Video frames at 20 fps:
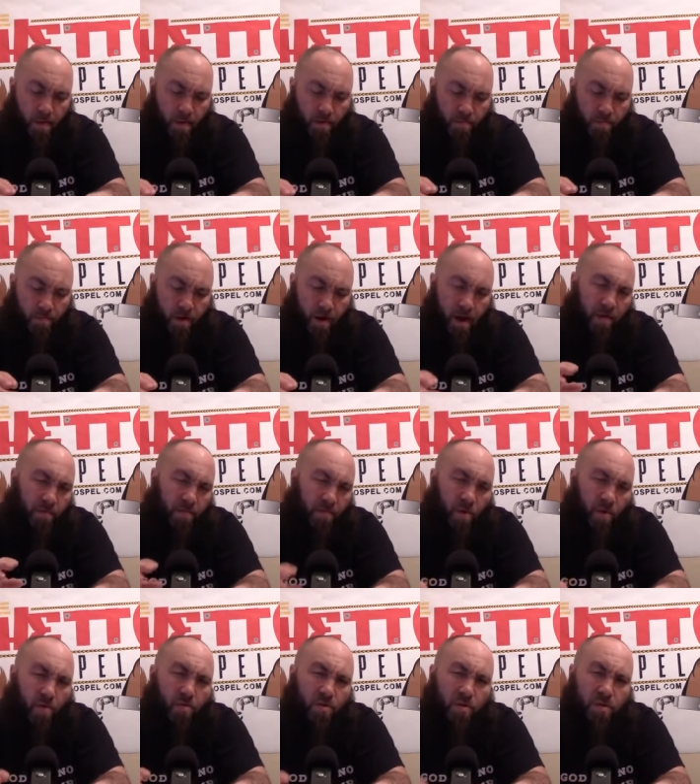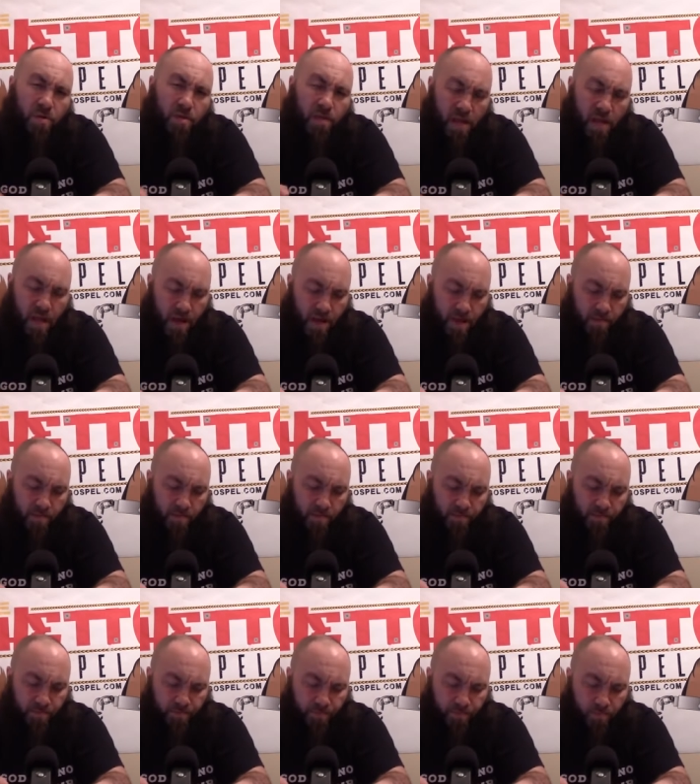But I've noticed that
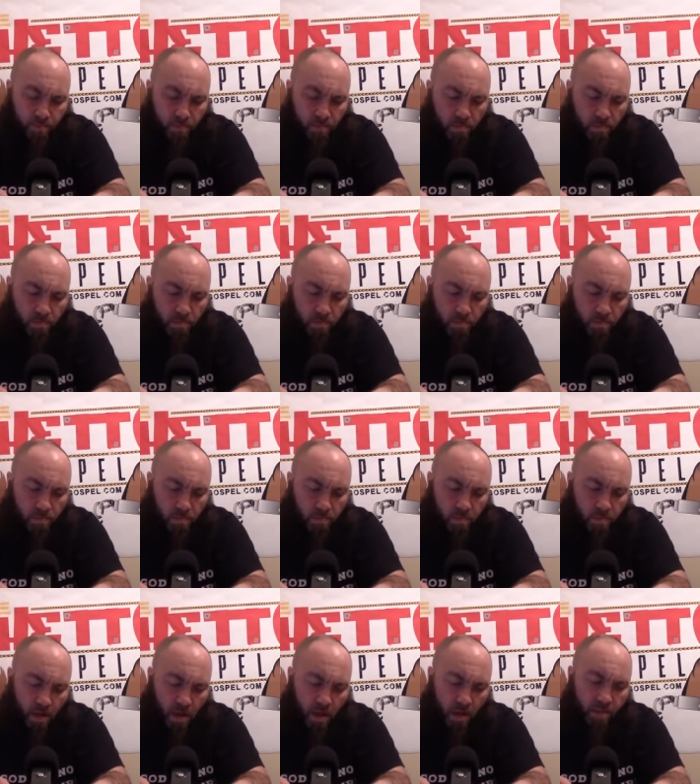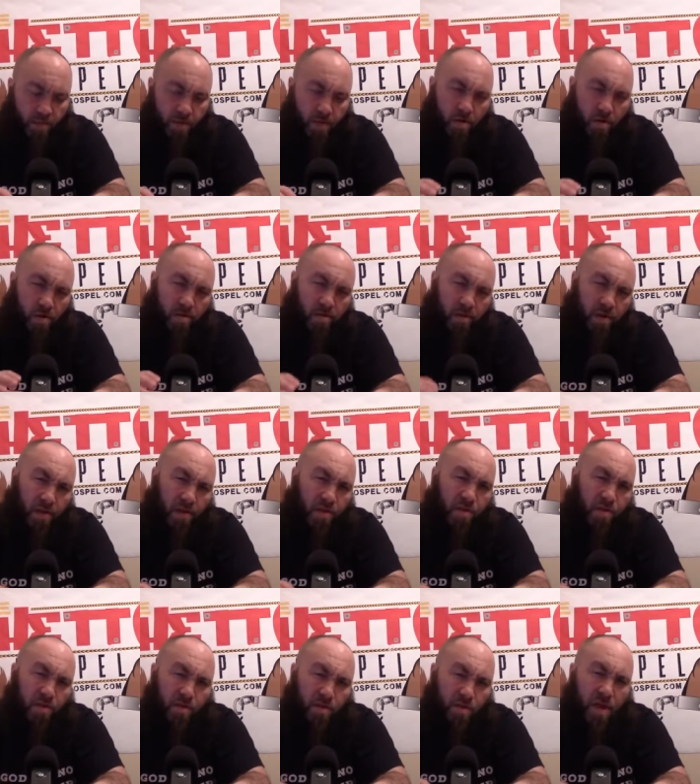even on
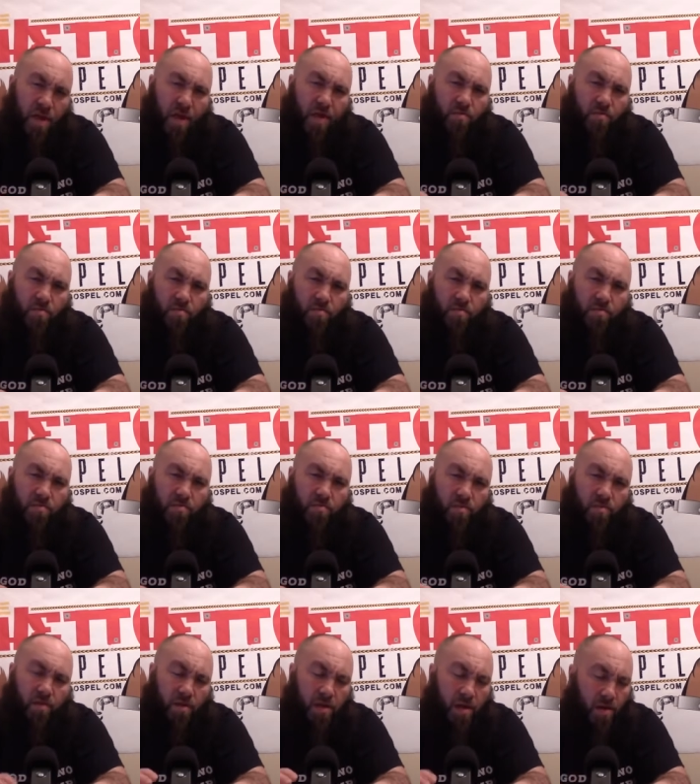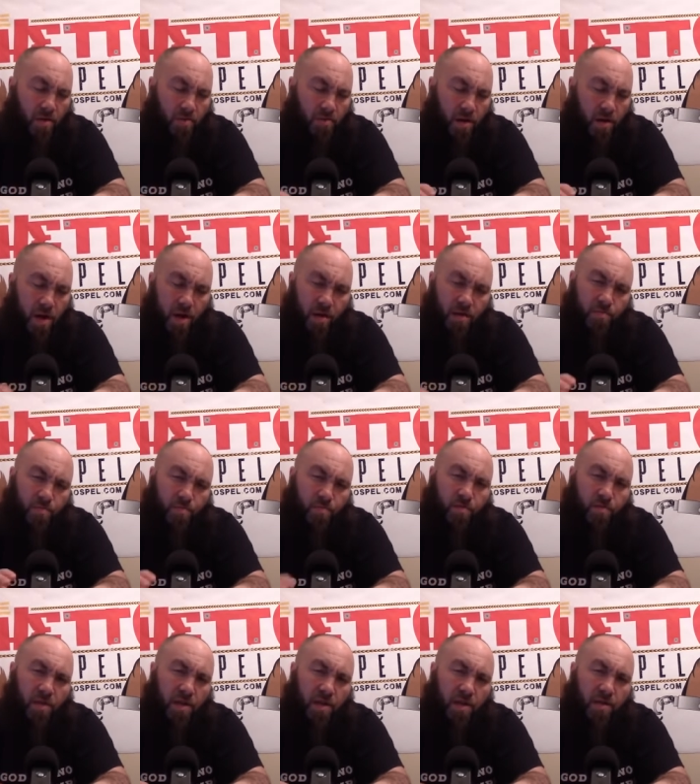this channel, the Ghetto Gospel
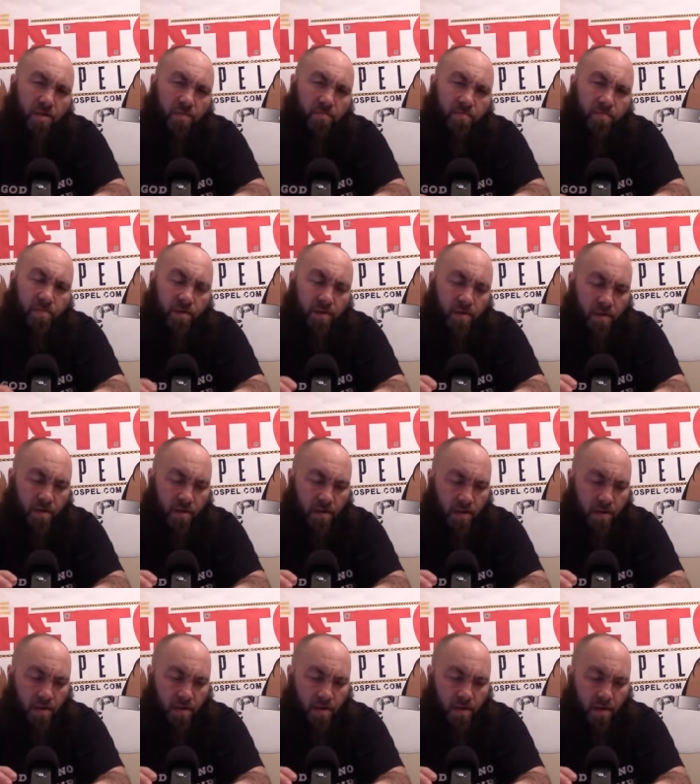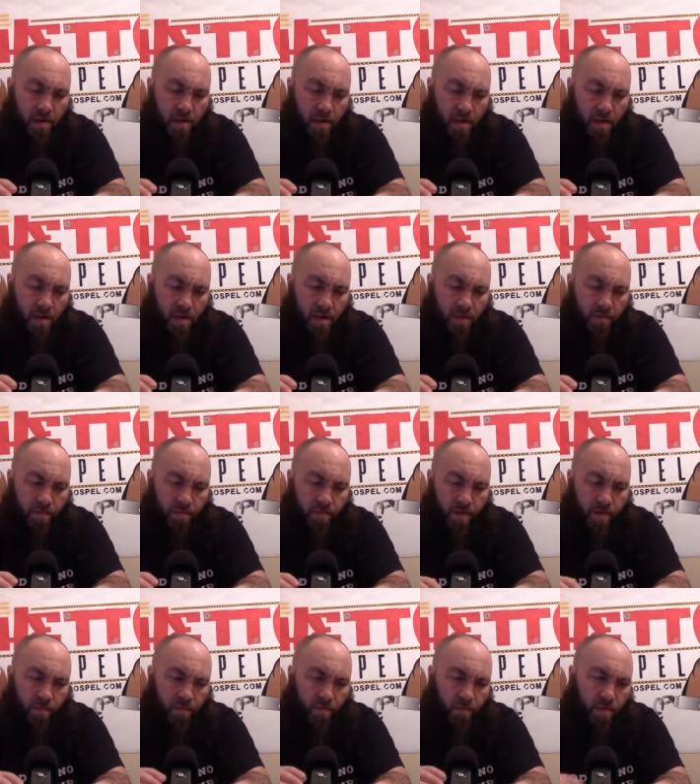Team. If
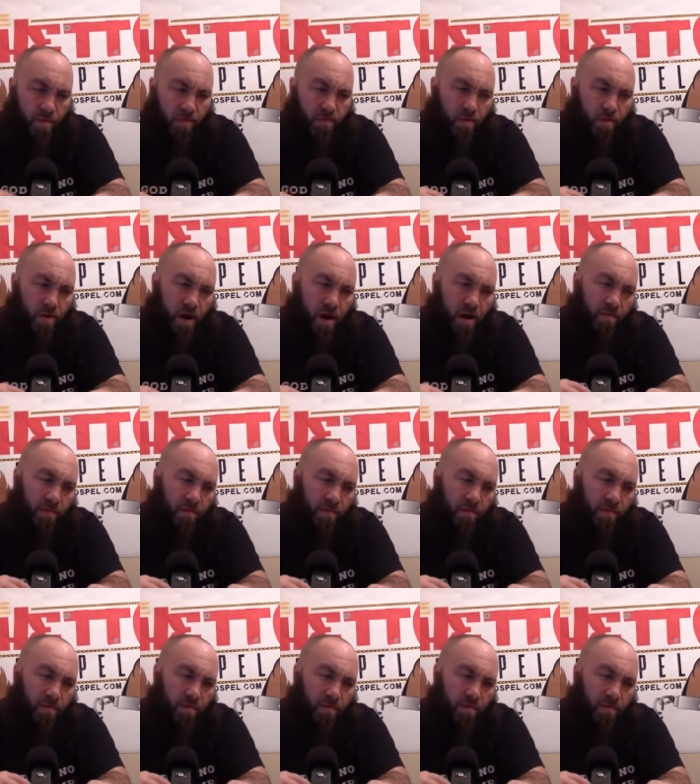if we put out a